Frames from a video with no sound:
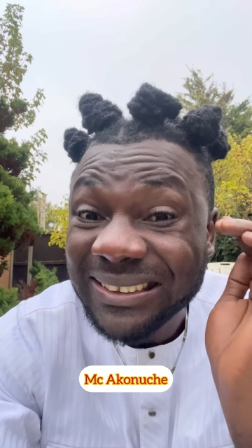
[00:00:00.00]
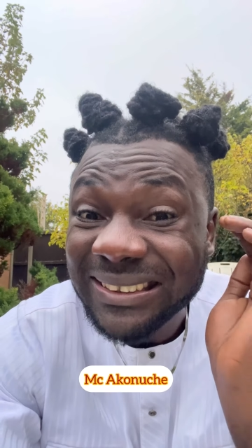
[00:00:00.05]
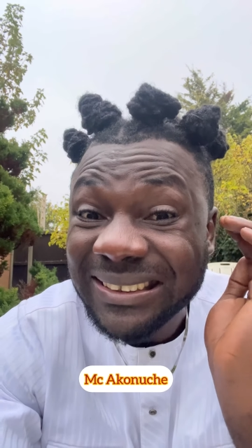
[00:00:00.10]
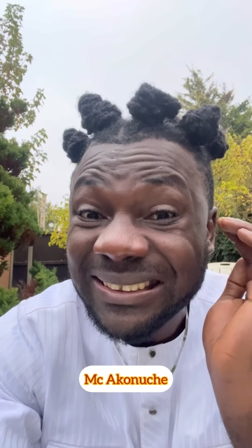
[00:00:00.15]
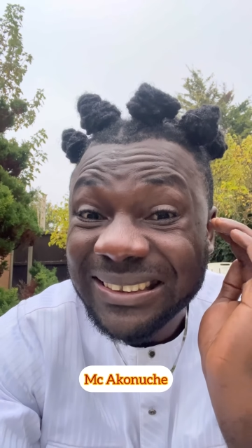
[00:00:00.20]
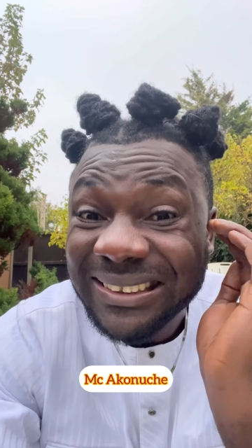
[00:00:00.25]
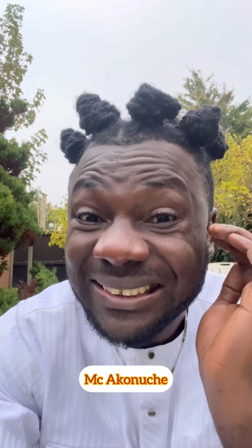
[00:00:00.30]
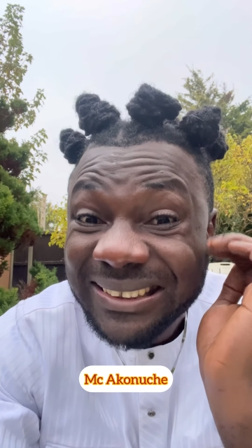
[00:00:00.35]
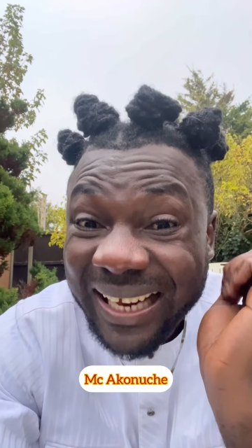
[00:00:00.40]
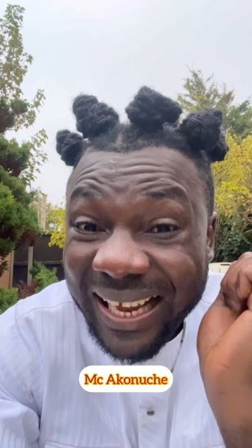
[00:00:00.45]

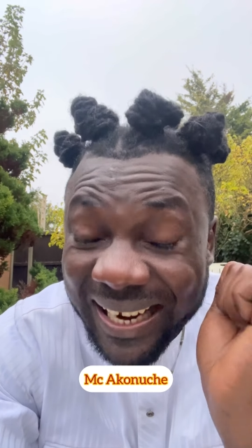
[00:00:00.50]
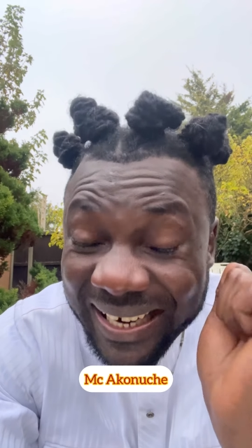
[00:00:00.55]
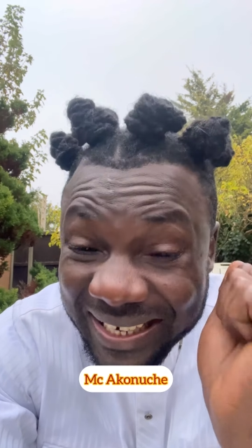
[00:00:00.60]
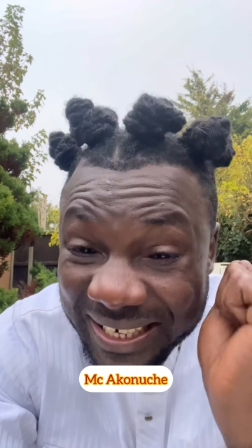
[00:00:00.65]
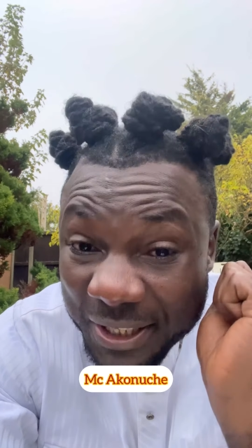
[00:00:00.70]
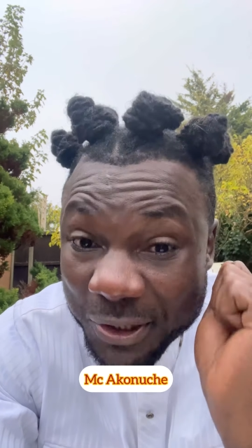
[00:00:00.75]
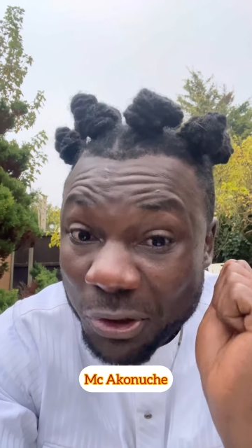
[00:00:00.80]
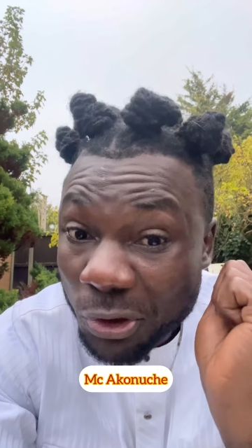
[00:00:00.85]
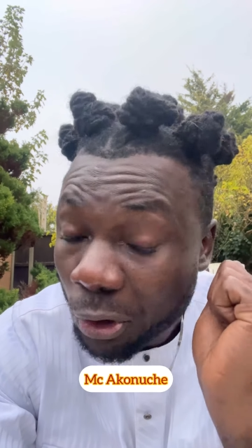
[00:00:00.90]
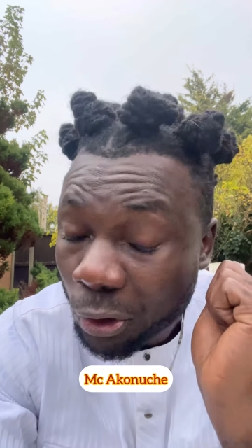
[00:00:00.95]

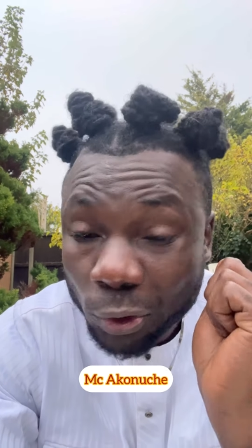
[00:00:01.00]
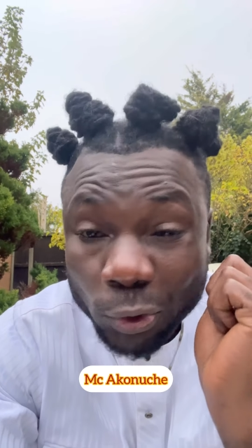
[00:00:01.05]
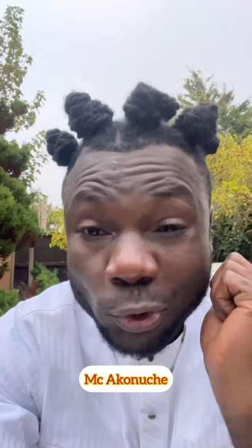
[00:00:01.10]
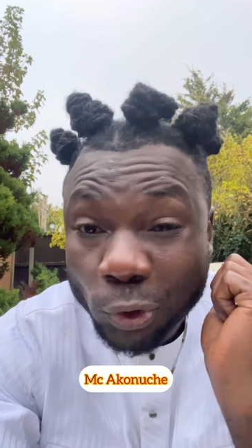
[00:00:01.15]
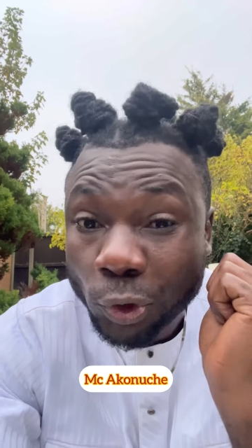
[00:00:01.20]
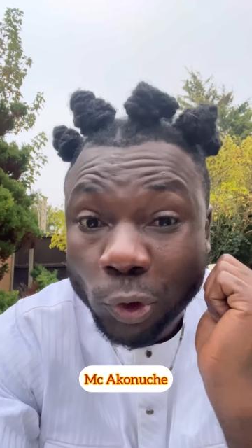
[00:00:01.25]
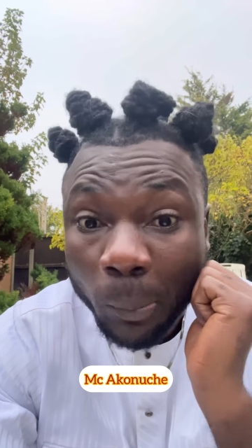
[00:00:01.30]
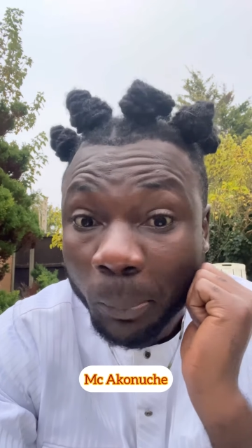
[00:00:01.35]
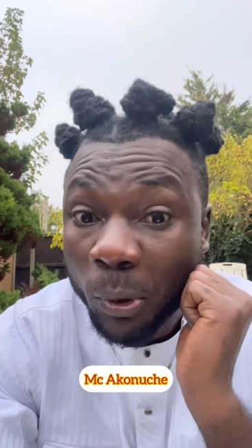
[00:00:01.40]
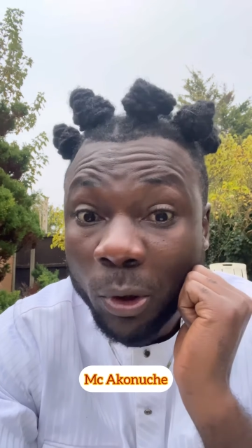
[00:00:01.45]
designed not to
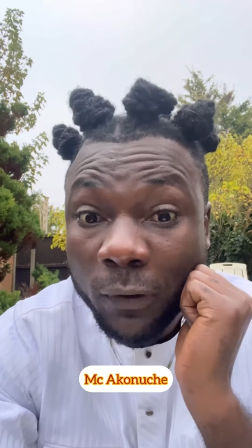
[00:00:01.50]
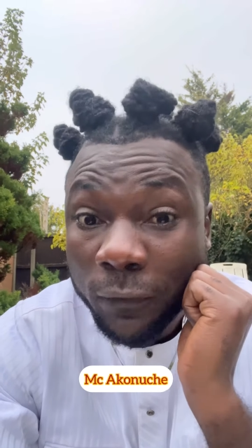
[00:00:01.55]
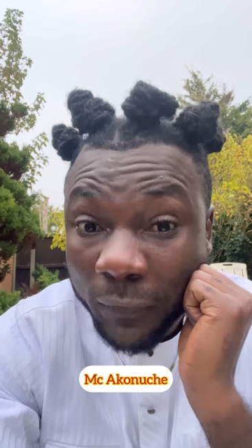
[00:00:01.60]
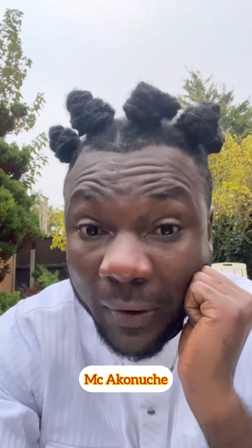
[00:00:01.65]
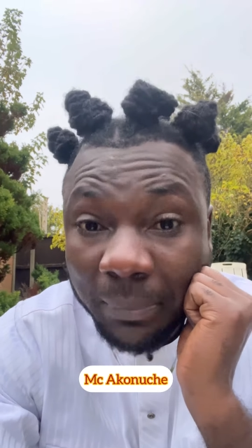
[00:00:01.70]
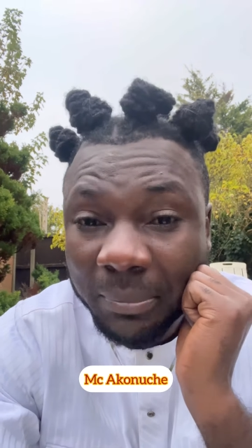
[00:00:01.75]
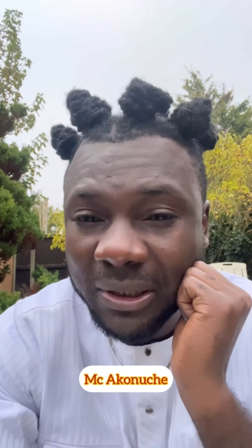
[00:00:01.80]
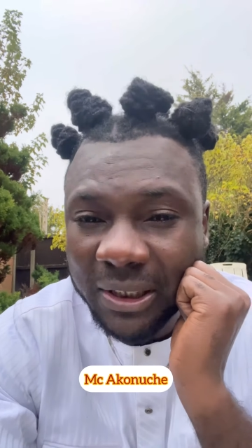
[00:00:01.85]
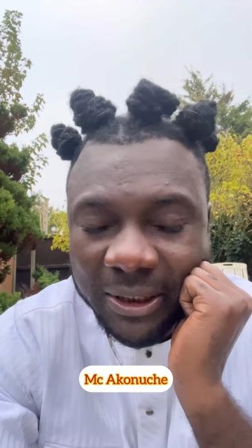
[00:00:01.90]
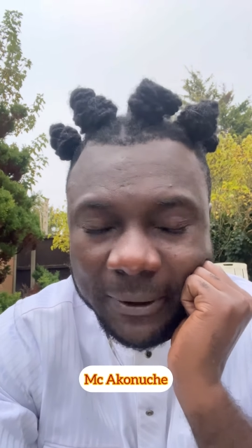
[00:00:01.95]
support
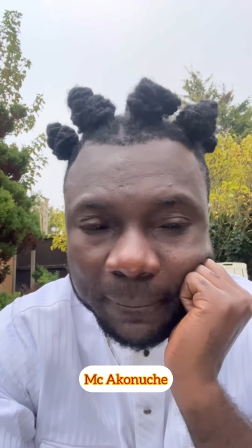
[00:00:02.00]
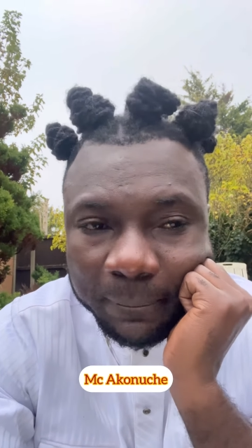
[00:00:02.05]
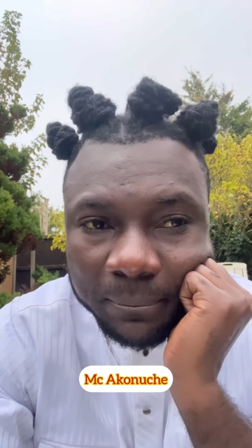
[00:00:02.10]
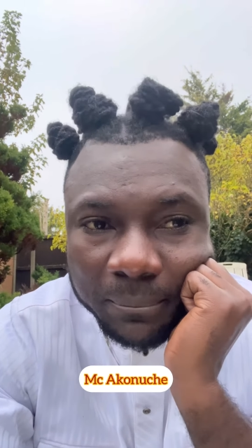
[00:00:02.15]
family.